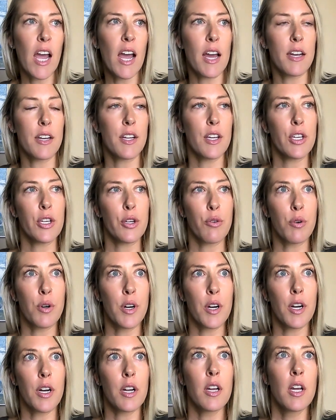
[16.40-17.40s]
and
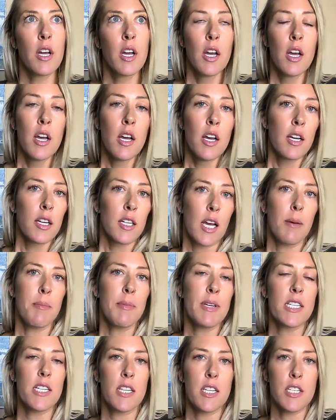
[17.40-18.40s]
you're
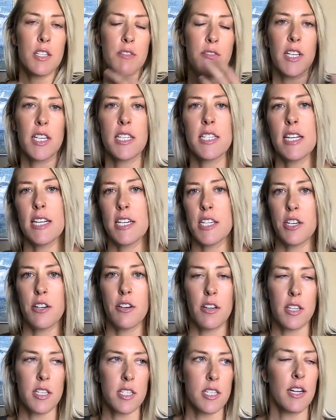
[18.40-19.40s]
coming to this
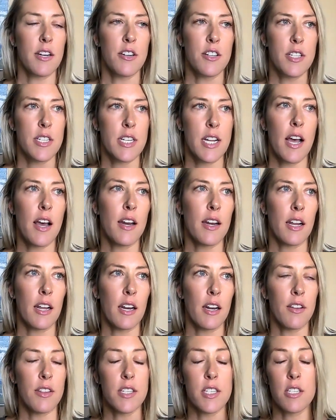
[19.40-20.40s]
realization or this
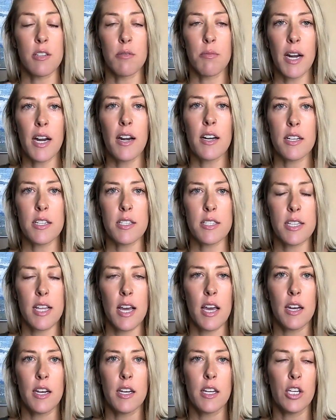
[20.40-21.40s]
understanding or this awareness
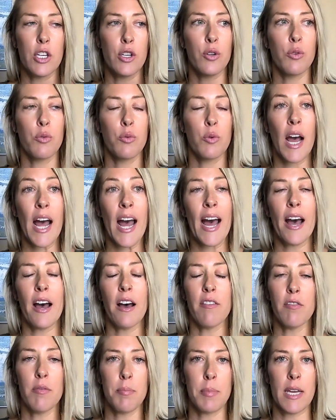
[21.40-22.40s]
that you
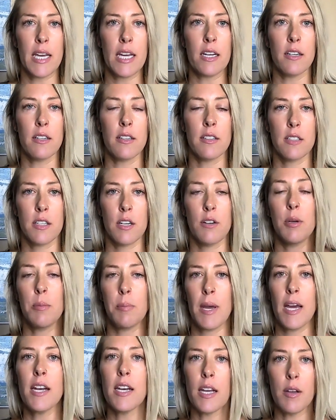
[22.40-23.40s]
have been
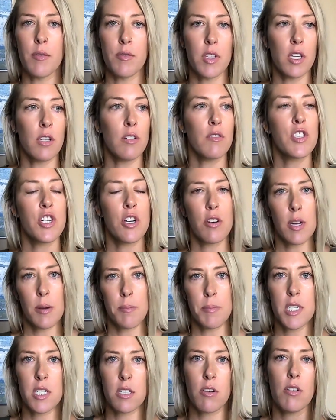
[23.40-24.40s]
codependent. You've shown
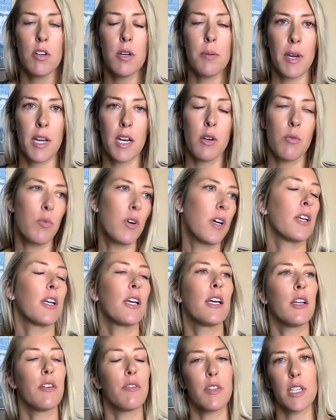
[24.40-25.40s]
up as a codependent one
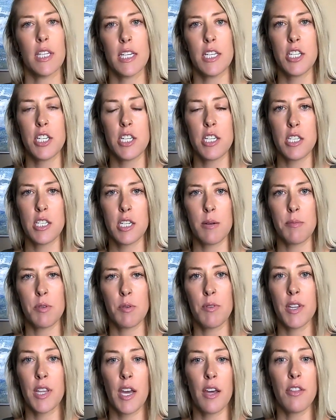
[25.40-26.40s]
in
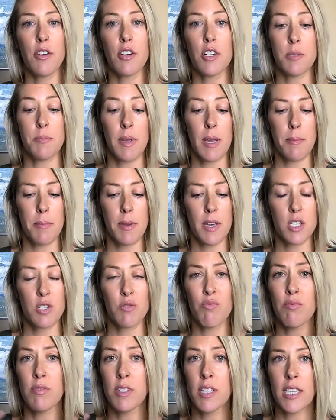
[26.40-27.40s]
relationships with others. Maybe
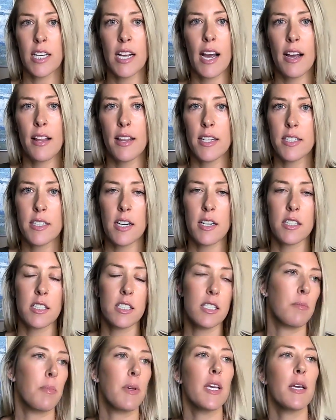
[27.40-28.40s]
it's really highly
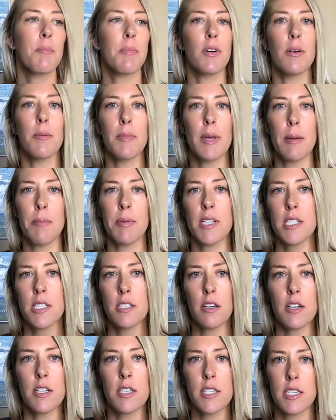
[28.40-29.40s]
toxic people, maybe
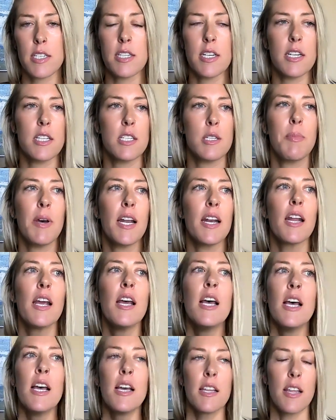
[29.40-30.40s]
it's narcissists, but
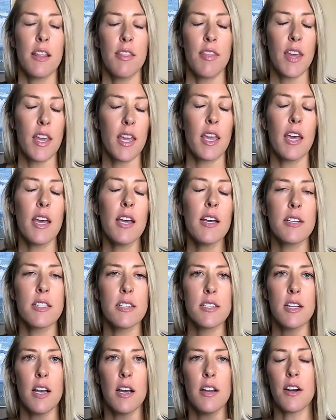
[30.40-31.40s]
the thing
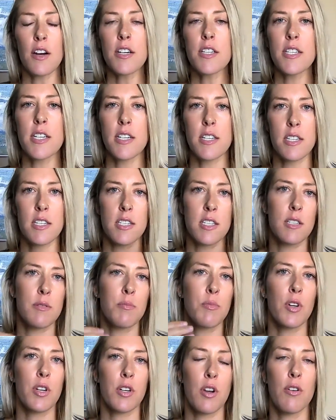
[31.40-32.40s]
is, a narcissist
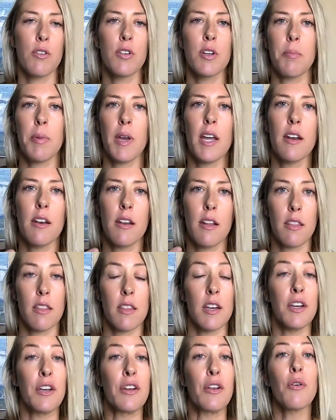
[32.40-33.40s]
is more
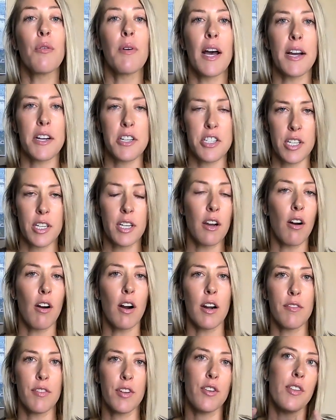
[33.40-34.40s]
codependent than you actually
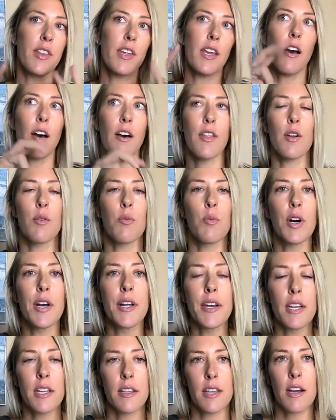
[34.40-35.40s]
are if you're the other
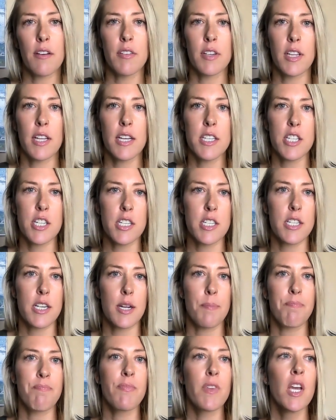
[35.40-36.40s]
one in that
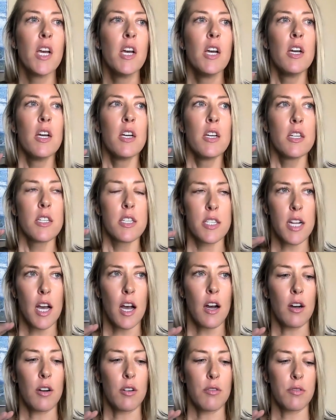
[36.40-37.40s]
relationship.
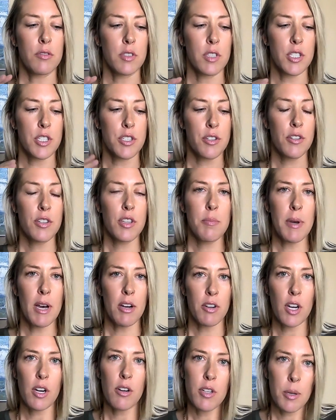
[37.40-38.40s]
So, the truth
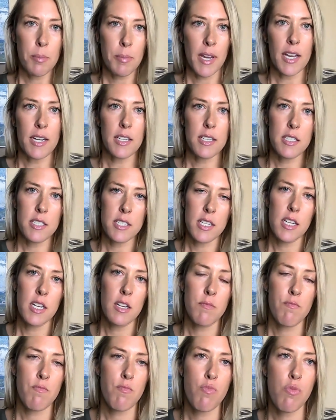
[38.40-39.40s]
about
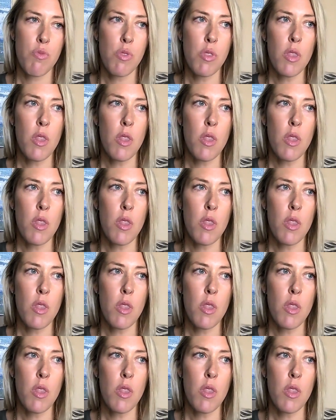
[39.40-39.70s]
codependency